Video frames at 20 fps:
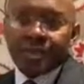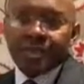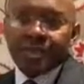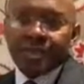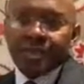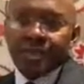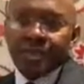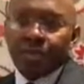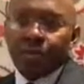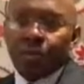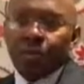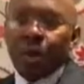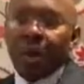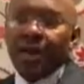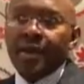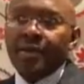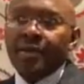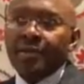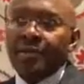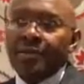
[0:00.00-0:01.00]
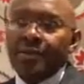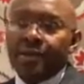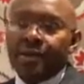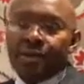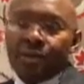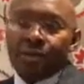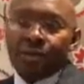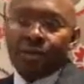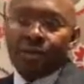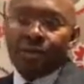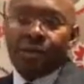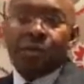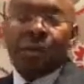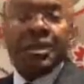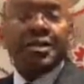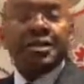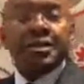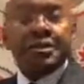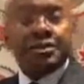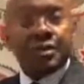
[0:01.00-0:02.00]
that while we
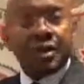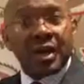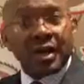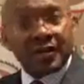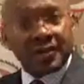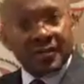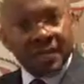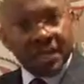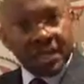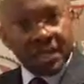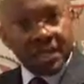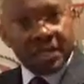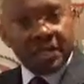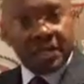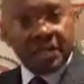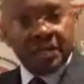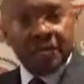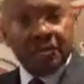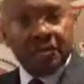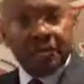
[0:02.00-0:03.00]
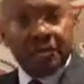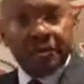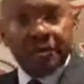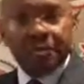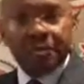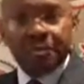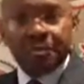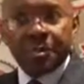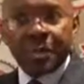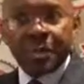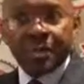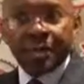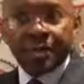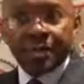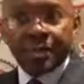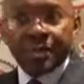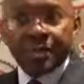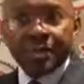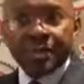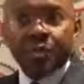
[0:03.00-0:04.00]
wanted to have a certain level of
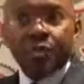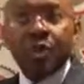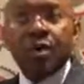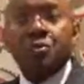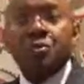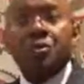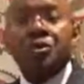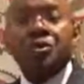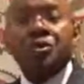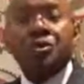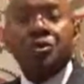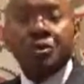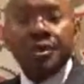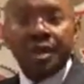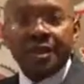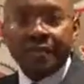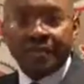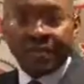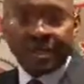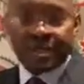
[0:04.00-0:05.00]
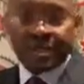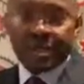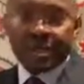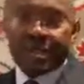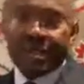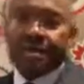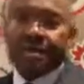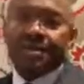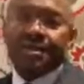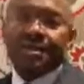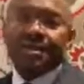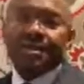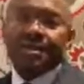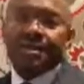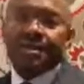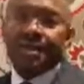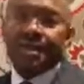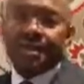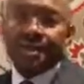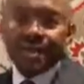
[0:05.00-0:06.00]
independence, what we should emphasize
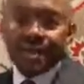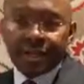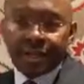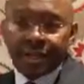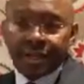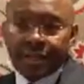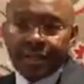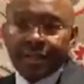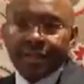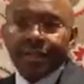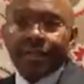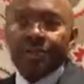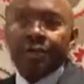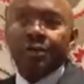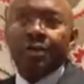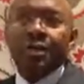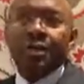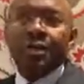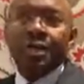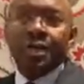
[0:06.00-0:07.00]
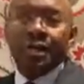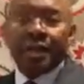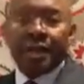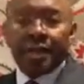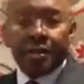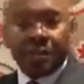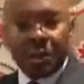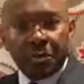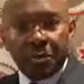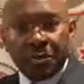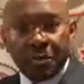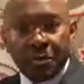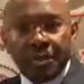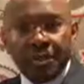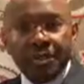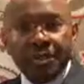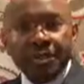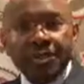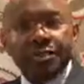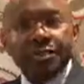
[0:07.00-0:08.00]
is the technical
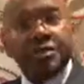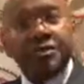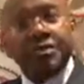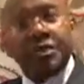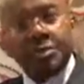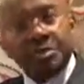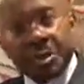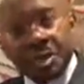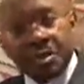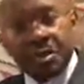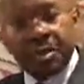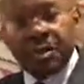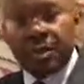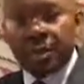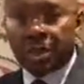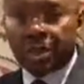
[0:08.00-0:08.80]
capabilities of the people